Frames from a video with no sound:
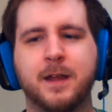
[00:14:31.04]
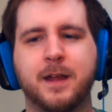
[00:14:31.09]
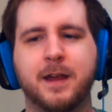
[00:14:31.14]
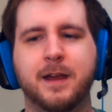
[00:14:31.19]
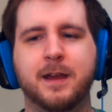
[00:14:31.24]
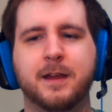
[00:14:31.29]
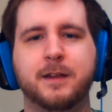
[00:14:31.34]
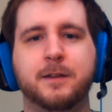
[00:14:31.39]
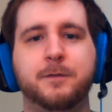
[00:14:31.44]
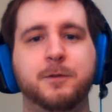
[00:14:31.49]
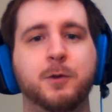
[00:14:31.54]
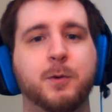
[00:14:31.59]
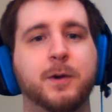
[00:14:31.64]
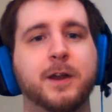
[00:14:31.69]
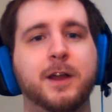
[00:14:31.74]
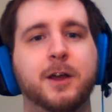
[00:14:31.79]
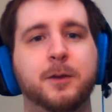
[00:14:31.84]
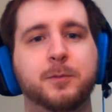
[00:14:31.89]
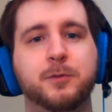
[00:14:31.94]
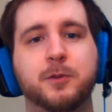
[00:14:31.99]
And if you want
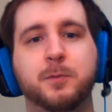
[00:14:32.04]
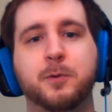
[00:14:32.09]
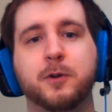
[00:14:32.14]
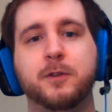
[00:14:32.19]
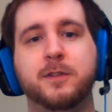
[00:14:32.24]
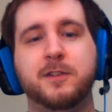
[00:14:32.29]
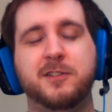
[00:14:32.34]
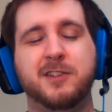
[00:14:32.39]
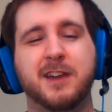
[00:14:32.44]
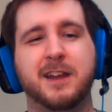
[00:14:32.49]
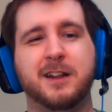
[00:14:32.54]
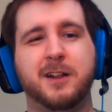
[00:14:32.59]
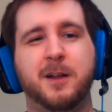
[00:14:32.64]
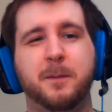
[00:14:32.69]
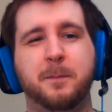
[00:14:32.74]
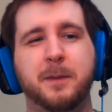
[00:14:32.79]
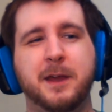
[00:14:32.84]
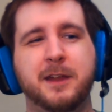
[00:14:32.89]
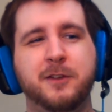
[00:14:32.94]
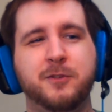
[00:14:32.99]
to help support the channel
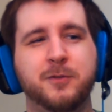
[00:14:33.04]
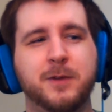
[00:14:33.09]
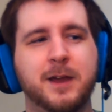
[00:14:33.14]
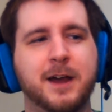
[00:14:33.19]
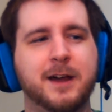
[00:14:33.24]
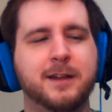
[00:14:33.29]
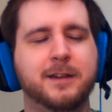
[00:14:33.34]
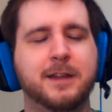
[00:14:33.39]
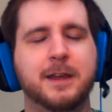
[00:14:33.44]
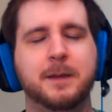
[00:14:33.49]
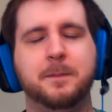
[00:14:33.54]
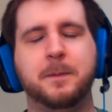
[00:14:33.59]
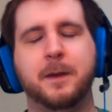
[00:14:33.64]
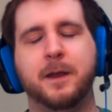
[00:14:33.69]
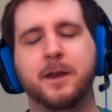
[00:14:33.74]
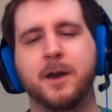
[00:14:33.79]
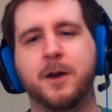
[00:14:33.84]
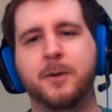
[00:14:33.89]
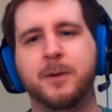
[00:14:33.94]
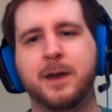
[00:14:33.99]
on Patreon, keep
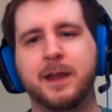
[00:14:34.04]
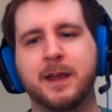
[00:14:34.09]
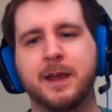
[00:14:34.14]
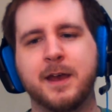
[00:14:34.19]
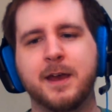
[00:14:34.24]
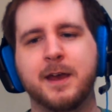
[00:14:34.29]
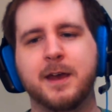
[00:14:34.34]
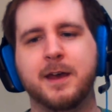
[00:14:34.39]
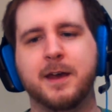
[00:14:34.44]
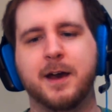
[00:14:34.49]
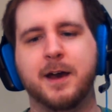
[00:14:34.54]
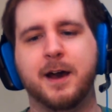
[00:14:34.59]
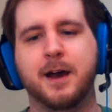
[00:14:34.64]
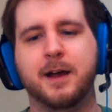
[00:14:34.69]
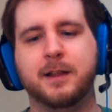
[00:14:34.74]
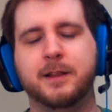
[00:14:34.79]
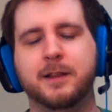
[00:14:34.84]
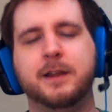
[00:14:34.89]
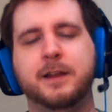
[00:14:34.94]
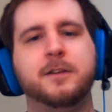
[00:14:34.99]
it going.
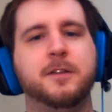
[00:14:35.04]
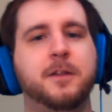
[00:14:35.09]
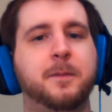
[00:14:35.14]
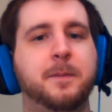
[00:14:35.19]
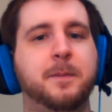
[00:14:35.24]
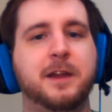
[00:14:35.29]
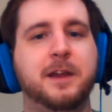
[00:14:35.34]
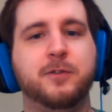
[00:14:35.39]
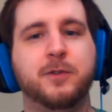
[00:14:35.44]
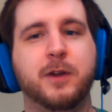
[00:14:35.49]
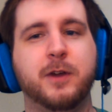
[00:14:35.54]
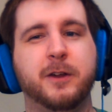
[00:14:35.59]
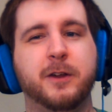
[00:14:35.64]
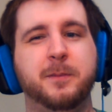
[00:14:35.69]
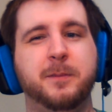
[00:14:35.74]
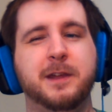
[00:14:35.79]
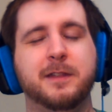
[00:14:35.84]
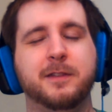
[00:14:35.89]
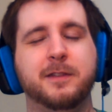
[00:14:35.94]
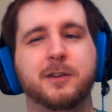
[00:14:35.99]
Link to the Patreon will
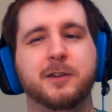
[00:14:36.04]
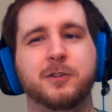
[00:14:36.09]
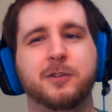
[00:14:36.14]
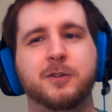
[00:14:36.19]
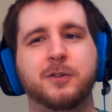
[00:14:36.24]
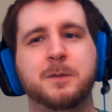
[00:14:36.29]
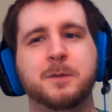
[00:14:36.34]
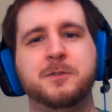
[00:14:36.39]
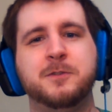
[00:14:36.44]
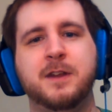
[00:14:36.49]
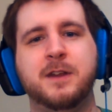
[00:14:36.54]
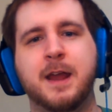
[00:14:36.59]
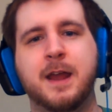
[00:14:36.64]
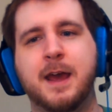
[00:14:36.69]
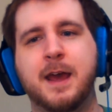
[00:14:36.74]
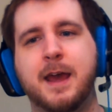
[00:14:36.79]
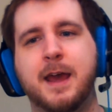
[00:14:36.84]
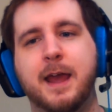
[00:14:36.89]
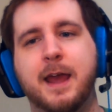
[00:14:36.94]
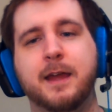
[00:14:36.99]
be in the description.
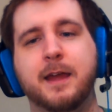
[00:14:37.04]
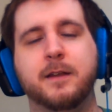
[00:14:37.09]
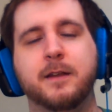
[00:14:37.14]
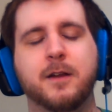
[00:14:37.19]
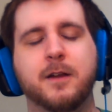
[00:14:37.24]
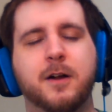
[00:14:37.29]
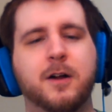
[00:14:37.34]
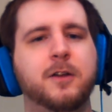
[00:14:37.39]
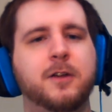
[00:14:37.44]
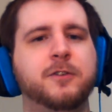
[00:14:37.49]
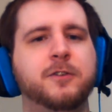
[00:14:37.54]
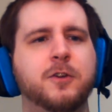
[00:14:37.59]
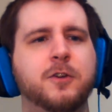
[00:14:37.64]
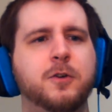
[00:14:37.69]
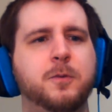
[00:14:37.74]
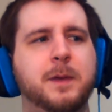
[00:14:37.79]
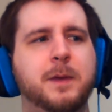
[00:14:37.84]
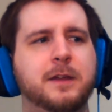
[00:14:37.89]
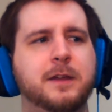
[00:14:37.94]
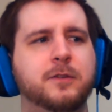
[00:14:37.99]
And
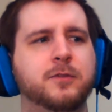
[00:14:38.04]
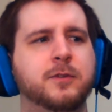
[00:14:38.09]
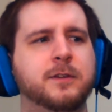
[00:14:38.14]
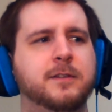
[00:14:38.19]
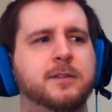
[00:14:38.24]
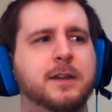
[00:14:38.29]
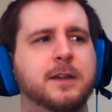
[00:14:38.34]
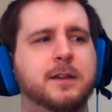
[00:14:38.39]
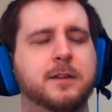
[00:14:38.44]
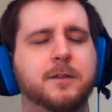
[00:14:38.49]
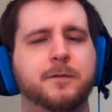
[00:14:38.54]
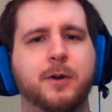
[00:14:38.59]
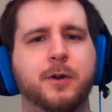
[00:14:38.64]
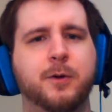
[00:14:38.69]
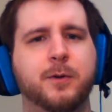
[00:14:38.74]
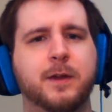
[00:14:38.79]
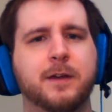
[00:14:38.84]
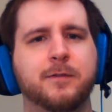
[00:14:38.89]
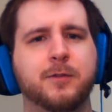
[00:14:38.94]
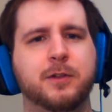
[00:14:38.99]
also, patrons get to
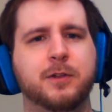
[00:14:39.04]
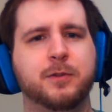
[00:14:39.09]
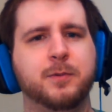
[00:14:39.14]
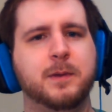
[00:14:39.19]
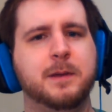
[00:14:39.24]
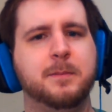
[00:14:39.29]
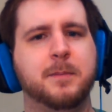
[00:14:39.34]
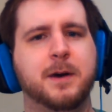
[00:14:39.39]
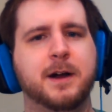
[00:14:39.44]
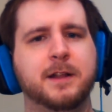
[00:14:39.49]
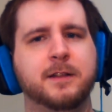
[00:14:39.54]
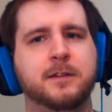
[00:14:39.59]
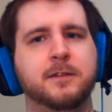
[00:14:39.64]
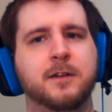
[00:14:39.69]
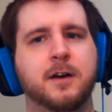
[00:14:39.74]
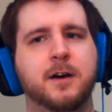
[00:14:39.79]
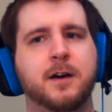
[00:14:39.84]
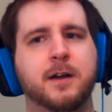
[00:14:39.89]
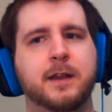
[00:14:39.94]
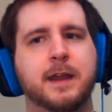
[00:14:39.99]
vote every 3 months
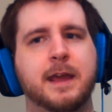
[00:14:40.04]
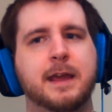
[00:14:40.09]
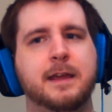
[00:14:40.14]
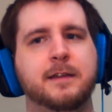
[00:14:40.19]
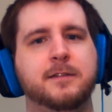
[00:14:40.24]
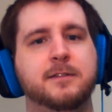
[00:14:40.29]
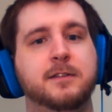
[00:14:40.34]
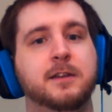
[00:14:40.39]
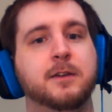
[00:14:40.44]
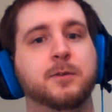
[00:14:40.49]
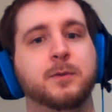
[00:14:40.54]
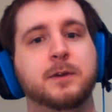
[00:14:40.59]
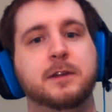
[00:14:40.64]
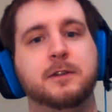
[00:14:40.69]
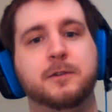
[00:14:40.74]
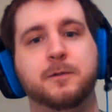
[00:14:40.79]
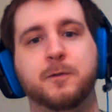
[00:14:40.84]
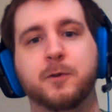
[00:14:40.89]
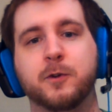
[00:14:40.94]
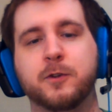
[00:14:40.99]
on a
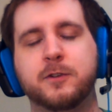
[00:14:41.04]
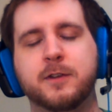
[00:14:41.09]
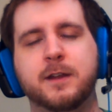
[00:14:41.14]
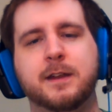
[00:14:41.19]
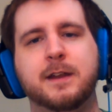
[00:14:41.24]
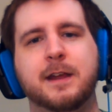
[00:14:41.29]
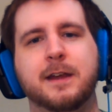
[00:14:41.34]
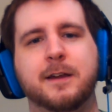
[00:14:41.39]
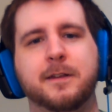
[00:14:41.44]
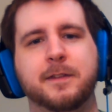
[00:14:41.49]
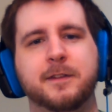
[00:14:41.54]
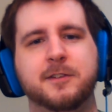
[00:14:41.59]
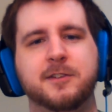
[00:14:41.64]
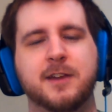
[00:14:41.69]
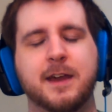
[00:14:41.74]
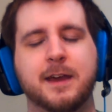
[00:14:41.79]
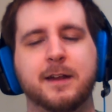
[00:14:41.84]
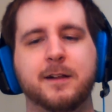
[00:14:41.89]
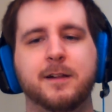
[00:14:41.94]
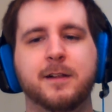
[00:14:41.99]
series for Sunday on the
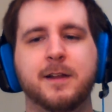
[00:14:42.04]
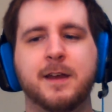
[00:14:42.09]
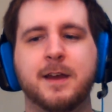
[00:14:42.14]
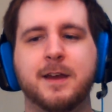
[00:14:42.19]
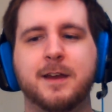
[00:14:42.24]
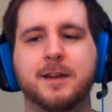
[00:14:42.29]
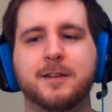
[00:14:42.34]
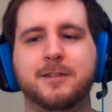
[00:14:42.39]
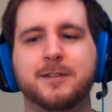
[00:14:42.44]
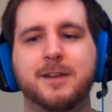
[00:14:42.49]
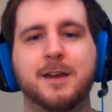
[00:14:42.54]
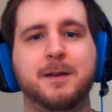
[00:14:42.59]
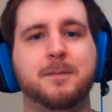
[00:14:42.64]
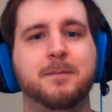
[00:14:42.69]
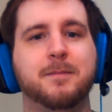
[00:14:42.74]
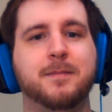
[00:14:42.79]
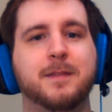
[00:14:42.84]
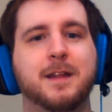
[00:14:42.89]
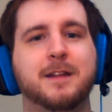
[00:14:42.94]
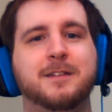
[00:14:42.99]
channel. So yeah,
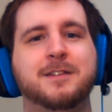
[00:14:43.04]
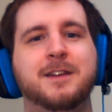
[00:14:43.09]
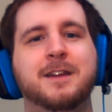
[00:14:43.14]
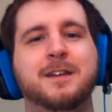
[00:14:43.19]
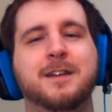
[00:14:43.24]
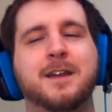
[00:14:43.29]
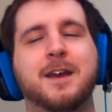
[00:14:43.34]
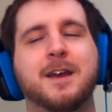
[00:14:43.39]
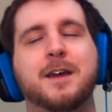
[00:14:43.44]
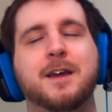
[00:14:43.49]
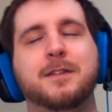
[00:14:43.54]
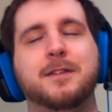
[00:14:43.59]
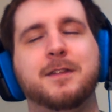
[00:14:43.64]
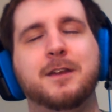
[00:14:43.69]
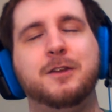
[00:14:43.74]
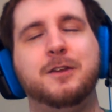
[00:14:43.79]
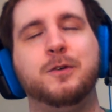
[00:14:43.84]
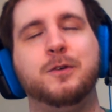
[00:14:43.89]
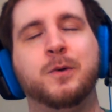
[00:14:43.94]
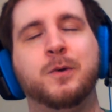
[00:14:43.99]
that's it.
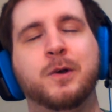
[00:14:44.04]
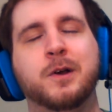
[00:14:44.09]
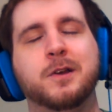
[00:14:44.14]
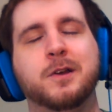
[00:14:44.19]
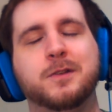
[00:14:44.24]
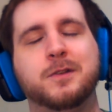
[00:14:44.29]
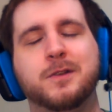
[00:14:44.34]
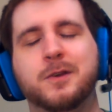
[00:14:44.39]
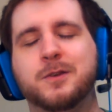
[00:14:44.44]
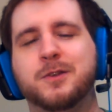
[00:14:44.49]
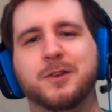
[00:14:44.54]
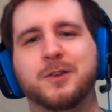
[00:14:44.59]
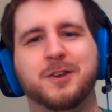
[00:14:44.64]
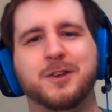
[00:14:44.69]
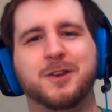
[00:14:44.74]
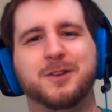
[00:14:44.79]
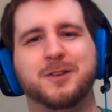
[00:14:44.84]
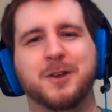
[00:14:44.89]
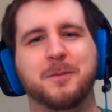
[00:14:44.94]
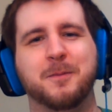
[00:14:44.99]
Thank you so, so,
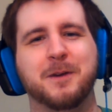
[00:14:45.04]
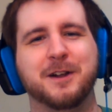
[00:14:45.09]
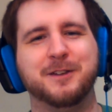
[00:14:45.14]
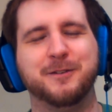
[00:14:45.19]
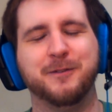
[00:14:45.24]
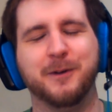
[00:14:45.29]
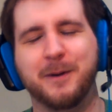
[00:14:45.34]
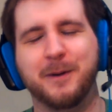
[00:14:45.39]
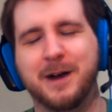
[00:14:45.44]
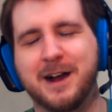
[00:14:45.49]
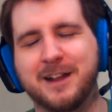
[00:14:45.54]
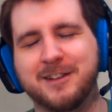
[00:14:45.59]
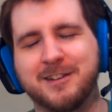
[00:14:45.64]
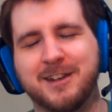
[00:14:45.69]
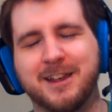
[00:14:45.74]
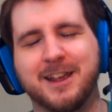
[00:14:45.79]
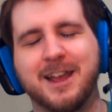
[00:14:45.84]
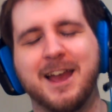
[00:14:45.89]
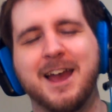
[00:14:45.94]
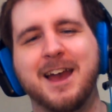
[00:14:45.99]
so, so much for
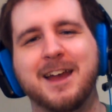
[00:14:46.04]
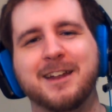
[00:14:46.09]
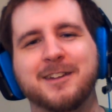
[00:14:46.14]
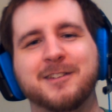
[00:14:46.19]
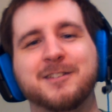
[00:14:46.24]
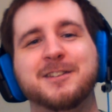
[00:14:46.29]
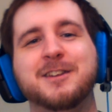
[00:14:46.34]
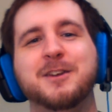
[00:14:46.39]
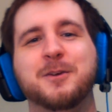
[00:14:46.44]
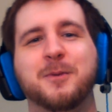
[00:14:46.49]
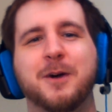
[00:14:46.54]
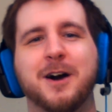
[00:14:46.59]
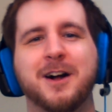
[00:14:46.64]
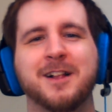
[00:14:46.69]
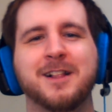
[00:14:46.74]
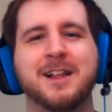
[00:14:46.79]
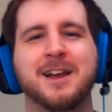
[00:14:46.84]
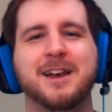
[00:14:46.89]
watching, and I'll see you all